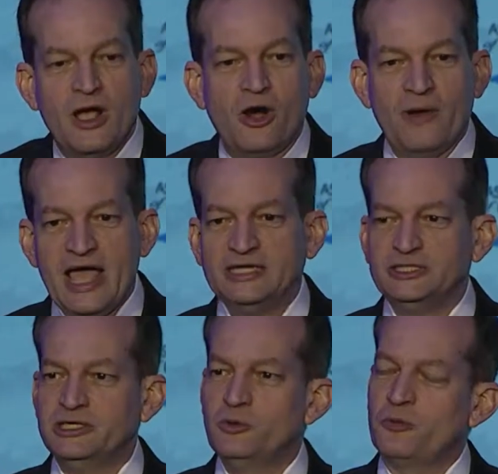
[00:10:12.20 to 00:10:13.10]
are
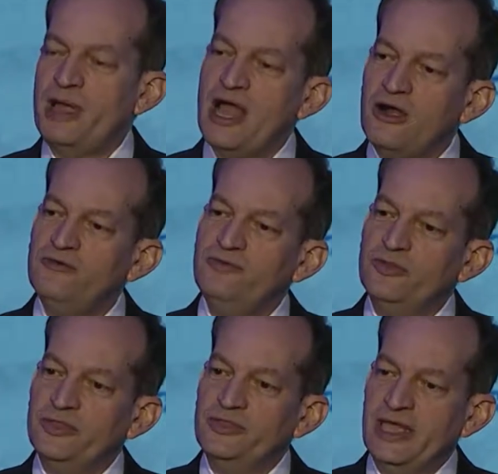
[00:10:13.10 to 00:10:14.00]
actually more powerful
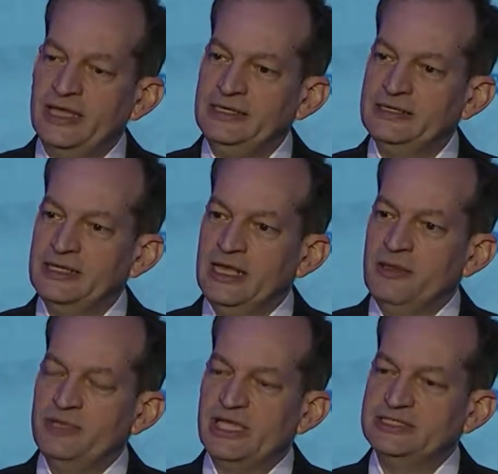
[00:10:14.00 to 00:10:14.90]
than that
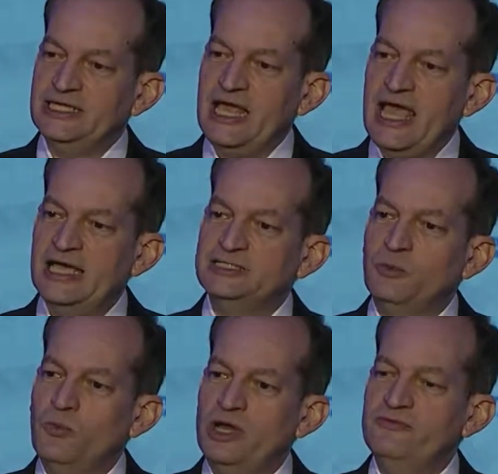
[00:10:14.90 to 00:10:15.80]
because it has a
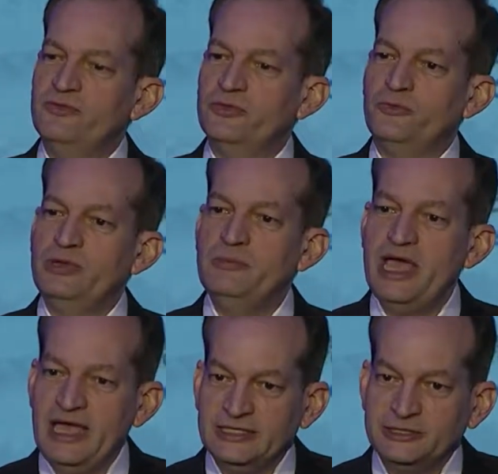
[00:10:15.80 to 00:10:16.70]
1-for-3
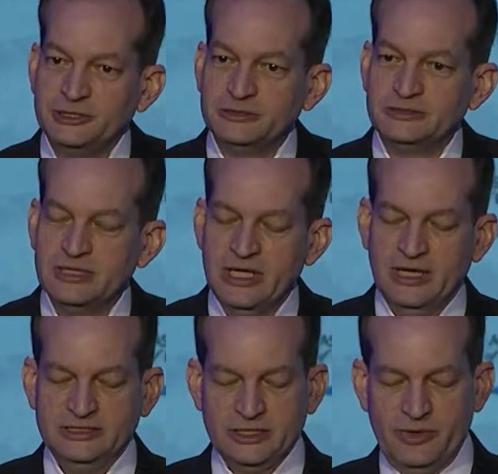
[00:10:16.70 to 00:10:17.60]
match.
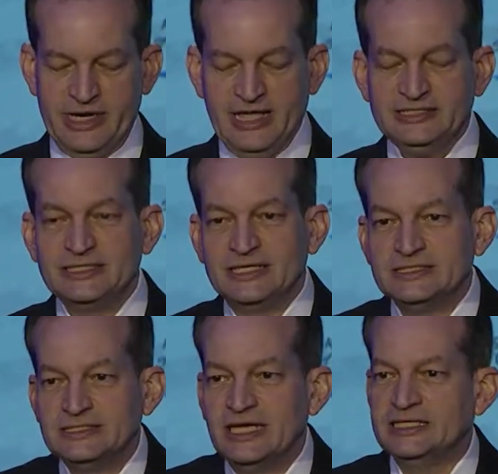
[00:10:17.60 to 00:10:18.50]
So in
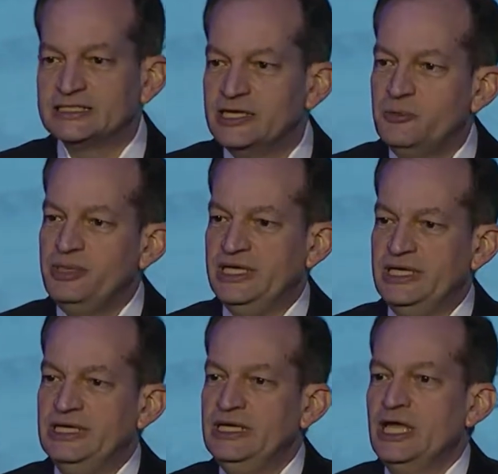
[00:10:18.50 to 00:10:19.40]
essence, it's going to
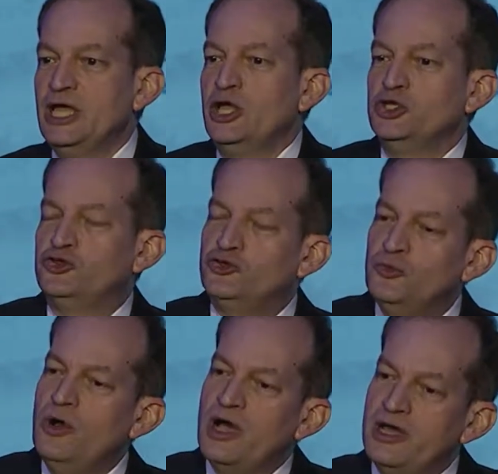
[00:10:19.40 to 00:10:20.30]
be
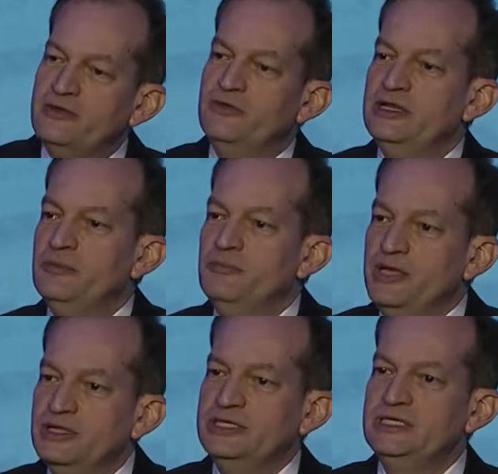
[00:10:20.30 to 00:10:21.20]
$200
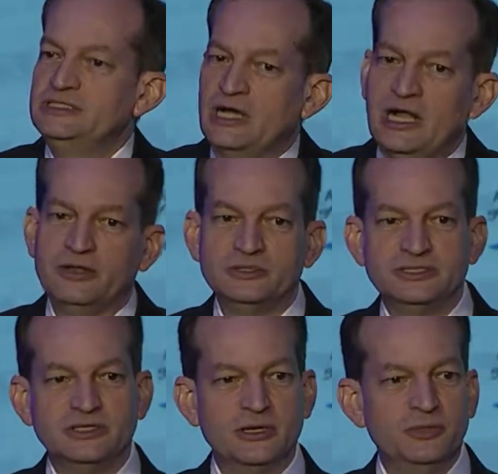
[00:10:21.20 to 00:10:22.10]
million
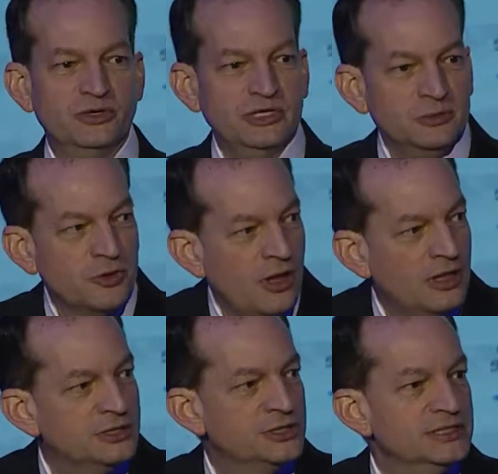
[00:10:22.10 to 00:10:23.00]
to community
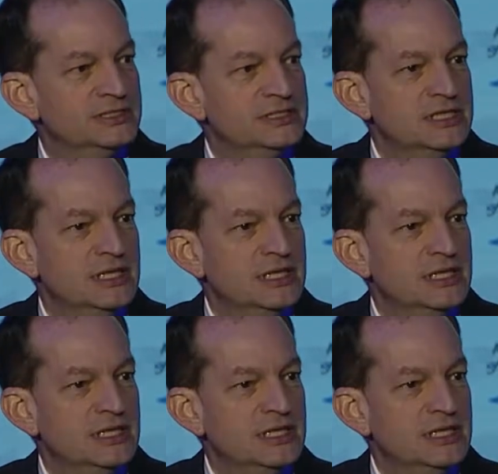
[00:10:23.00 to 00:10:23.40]
colleges